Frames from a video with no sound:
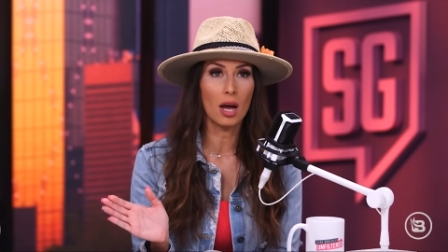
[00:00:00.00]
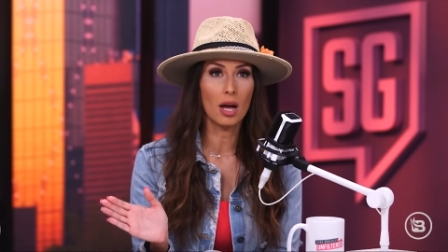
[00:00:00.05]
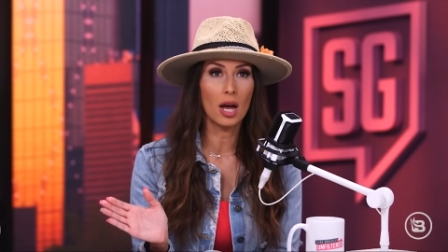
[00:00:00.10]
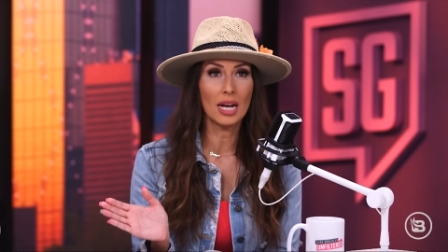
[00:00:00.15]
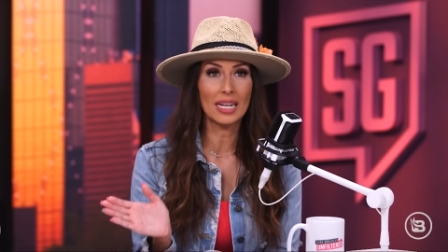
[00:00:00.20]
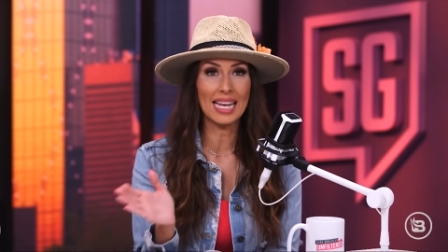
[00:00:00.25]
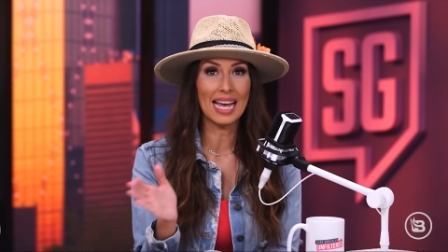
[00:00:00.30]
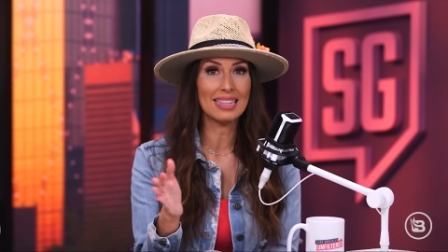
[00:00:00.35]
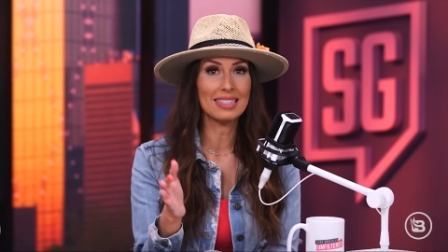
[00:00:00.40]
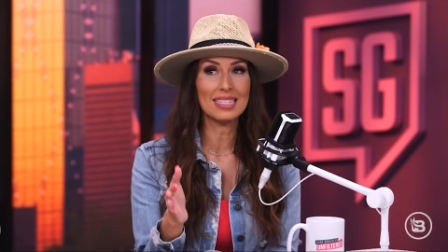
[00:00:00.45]

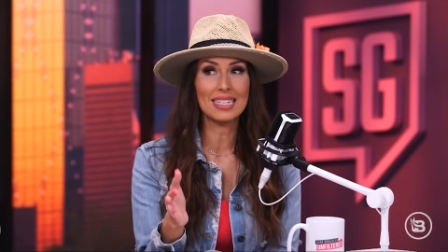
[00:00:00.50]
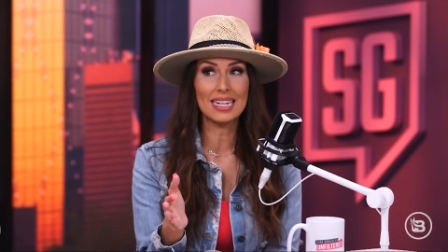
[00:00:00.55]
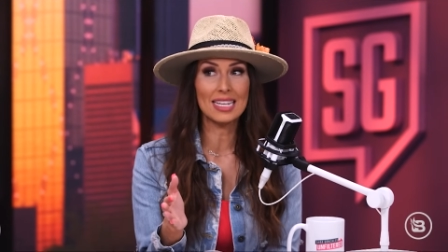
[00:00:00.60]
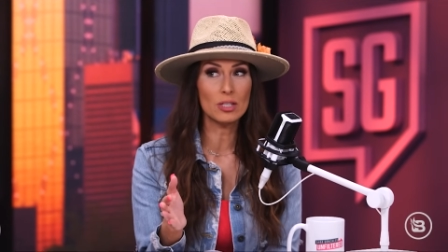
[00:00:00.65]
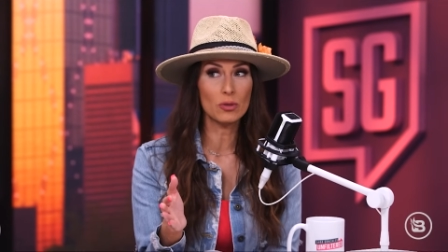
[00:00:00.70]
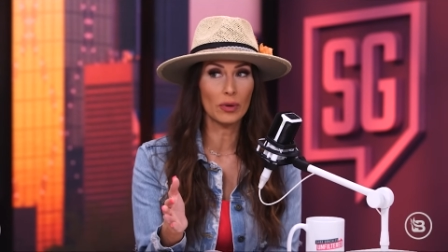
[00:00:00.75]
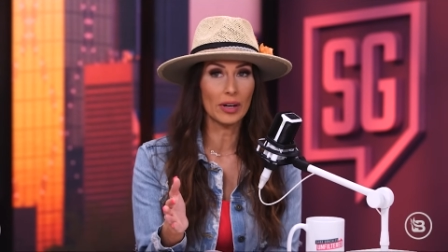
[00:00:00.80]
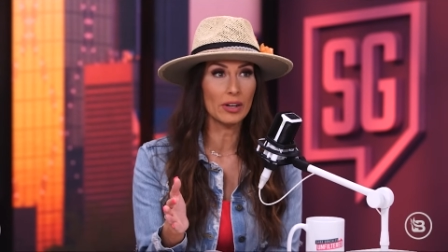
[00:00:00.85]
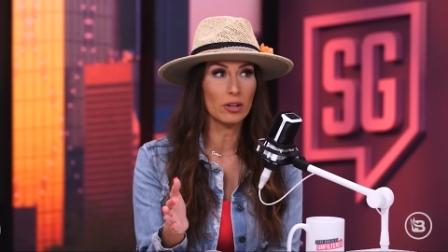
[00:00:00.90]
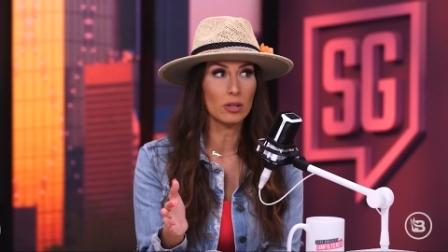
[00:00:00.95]
against
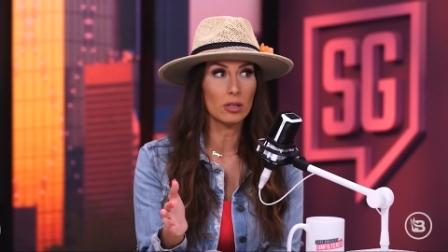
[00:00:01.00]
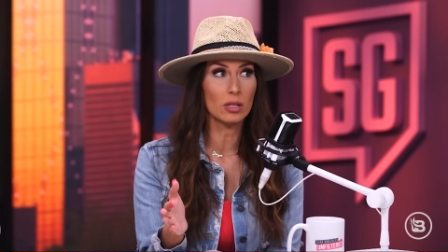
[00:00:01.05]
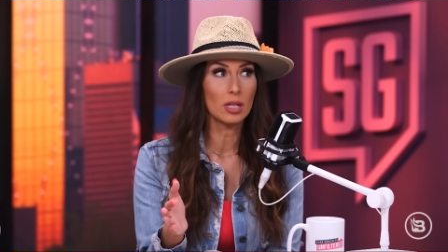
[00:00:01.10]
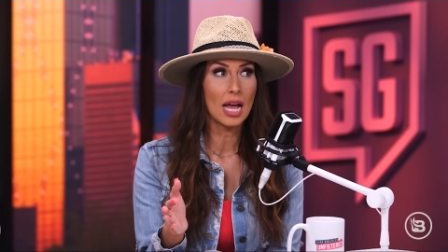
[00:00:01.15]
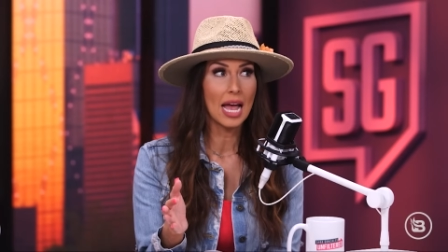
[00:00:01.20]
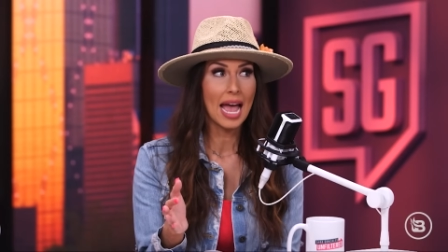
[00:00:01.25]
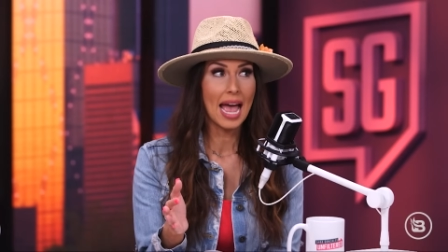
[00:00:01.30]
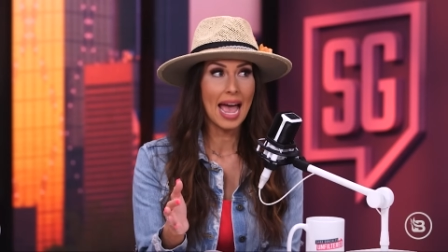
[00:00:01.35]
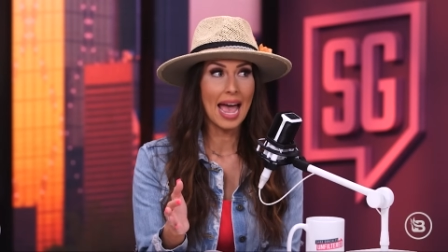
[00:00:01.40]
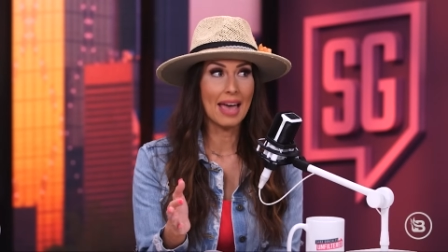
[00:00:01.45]
Israel,
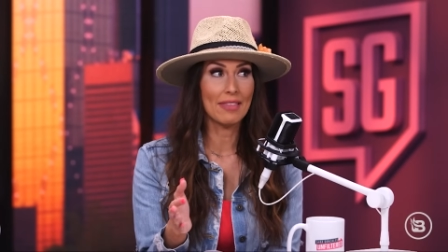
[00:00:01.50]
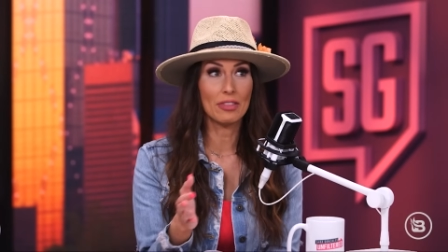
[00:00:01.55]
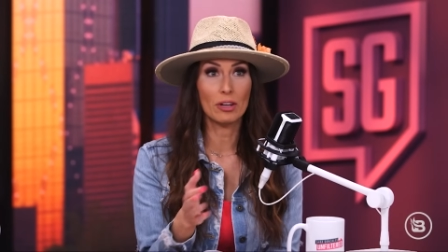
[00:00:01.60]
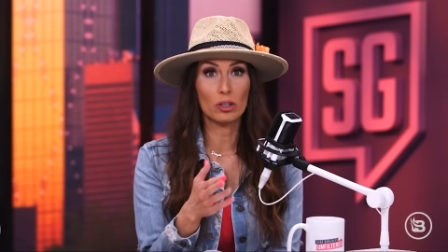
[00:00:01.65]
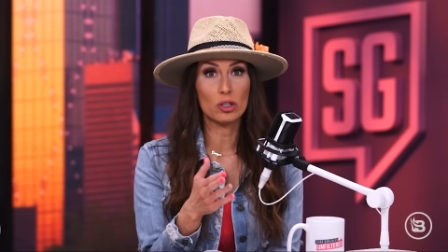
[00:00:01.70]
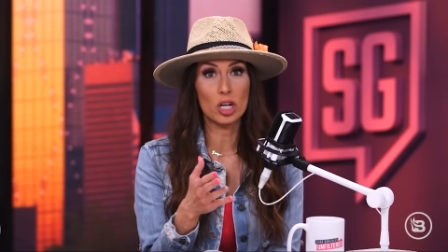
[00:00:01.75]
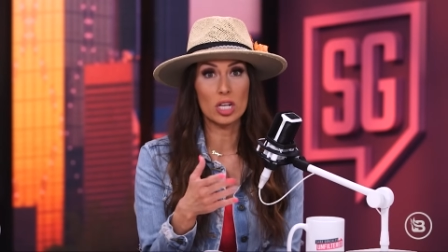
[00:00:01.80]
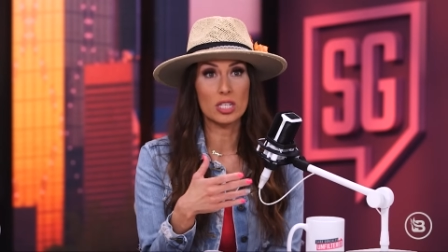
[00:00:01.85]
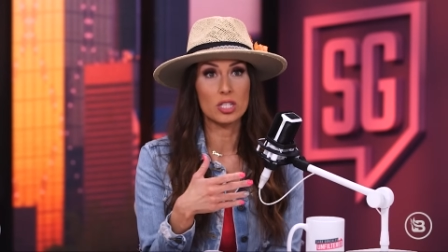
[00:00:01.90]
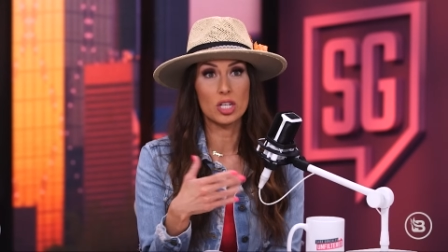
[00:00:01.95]
and
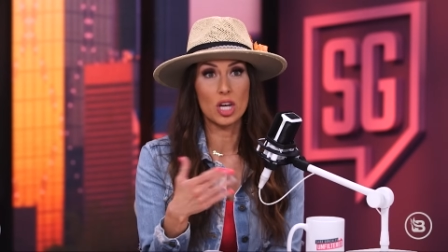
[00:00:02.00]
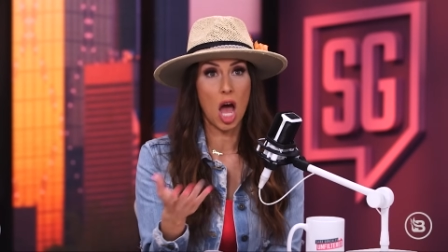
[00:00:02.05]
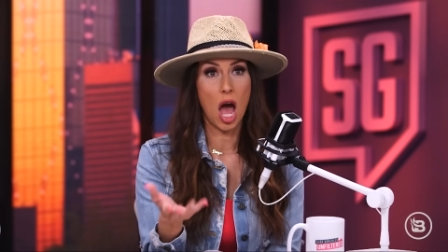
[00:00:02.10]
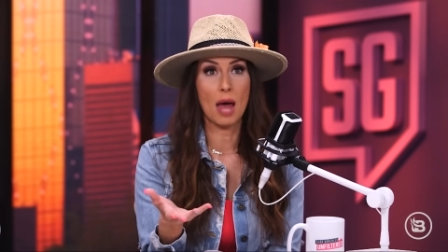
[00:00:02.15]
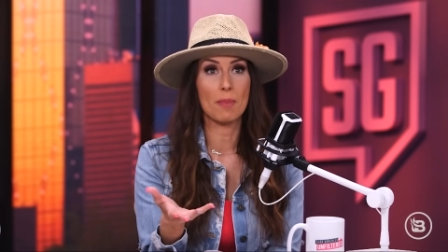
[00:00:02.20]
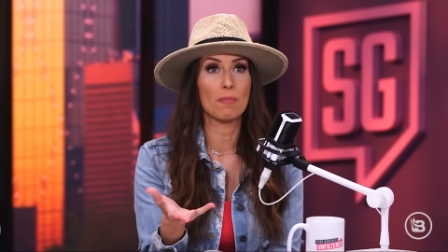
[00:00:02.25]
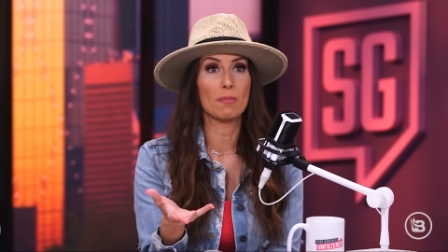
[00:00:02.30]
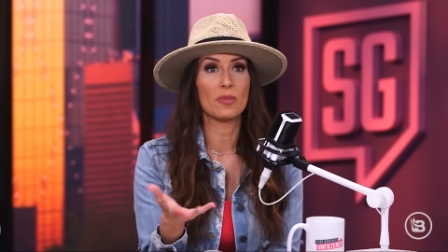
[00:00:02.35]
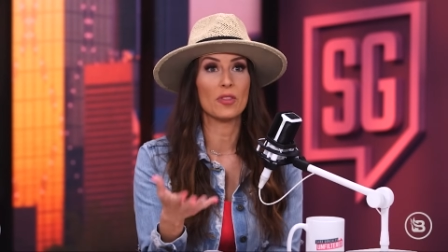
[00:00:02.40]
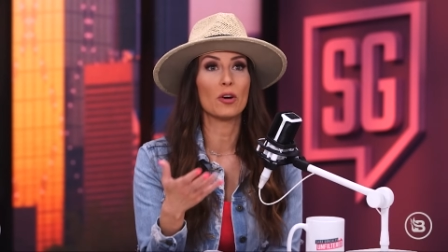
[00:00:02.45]
they're
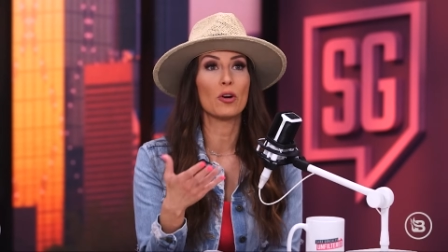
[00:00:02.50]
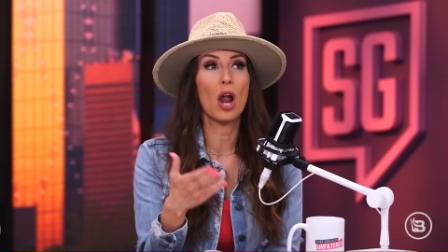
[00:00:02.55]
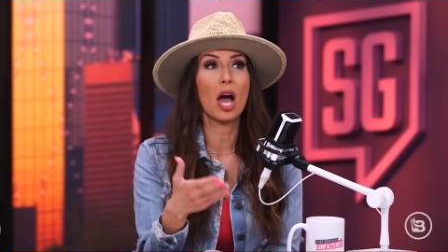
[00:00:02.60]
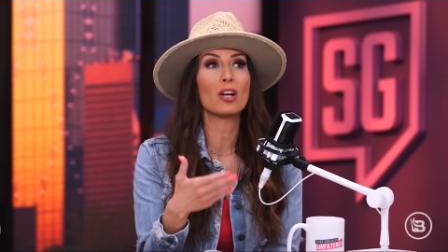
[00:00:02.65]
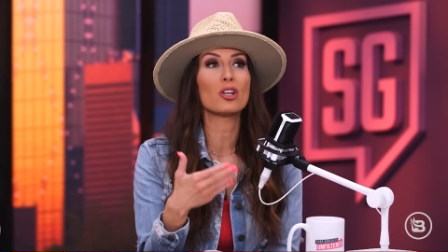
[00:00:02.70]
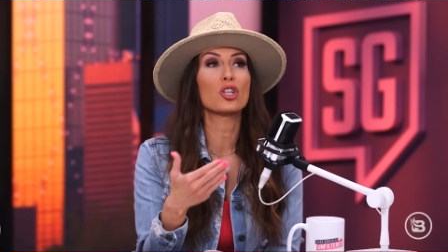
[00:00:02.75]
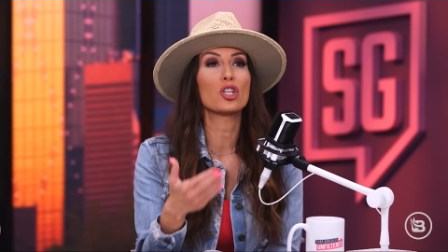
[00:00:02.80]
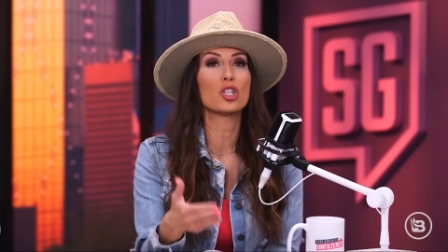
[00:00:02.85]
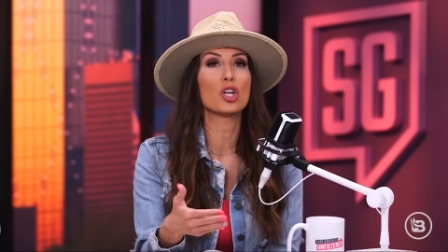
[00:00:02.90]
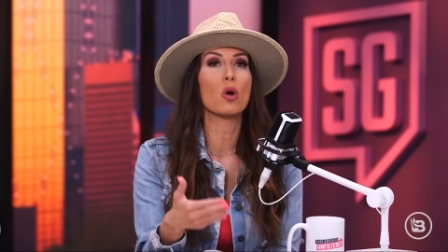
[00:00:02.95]

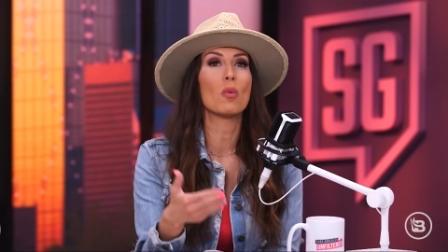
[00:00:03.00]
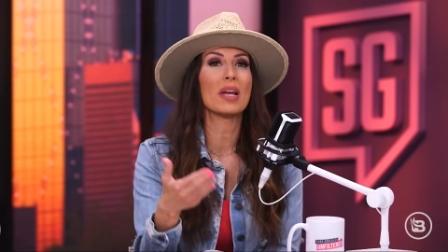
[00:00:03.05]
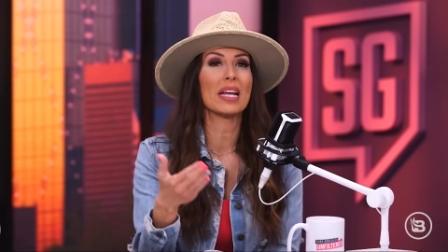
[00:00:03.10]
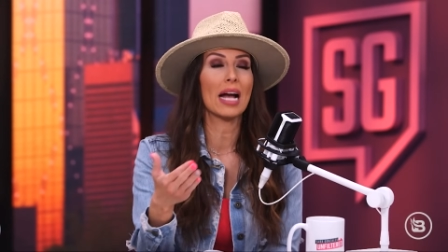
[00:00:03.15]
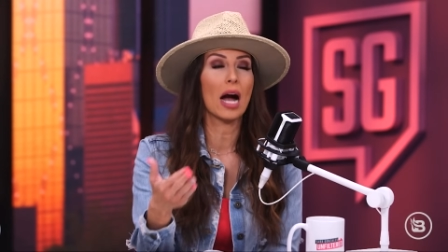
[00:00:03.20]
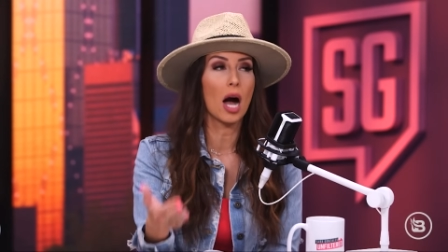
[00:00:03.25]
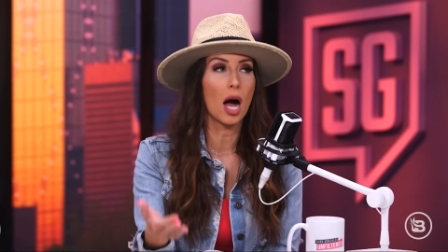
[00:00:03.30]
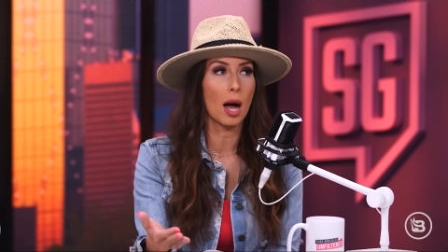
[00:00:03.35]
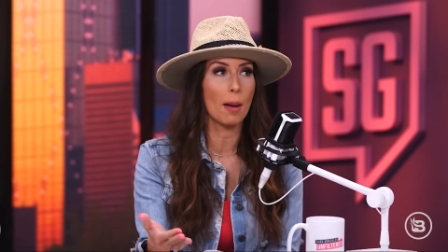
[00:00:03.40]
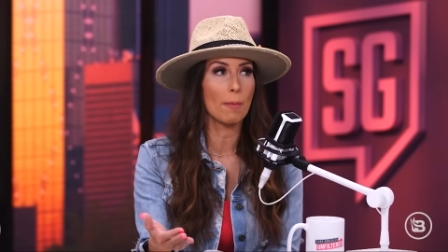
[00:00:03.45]
not
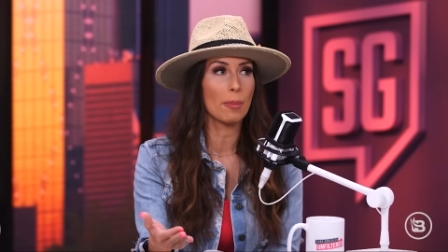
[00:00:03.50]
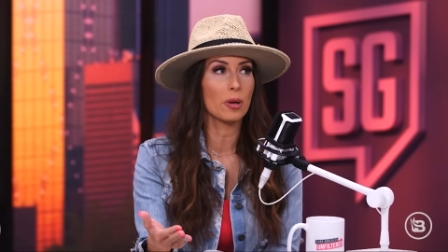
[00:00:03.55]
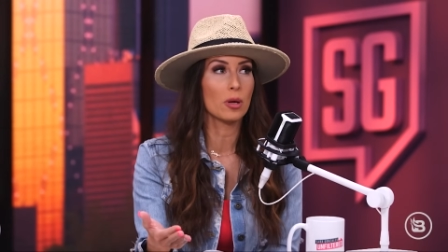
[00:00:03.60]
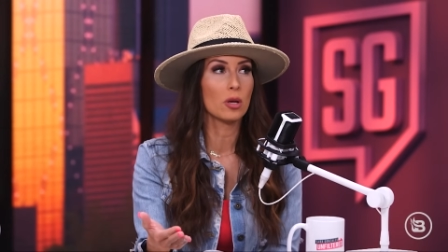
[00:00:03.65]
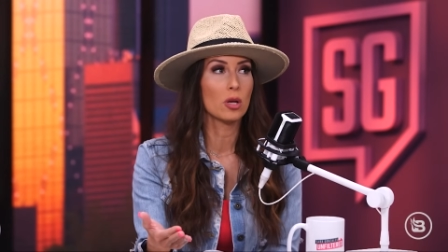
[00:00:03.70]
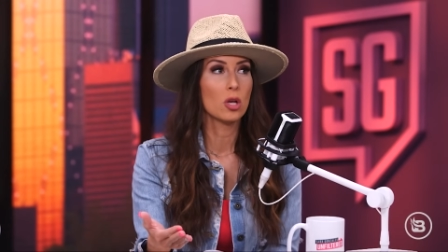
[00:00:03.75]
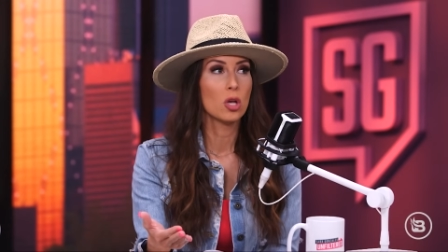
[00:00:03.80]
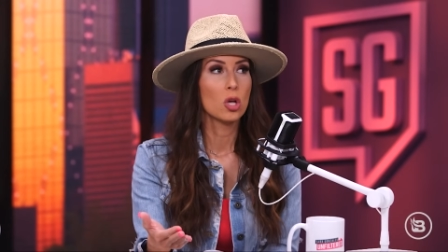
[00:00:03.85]
showing up.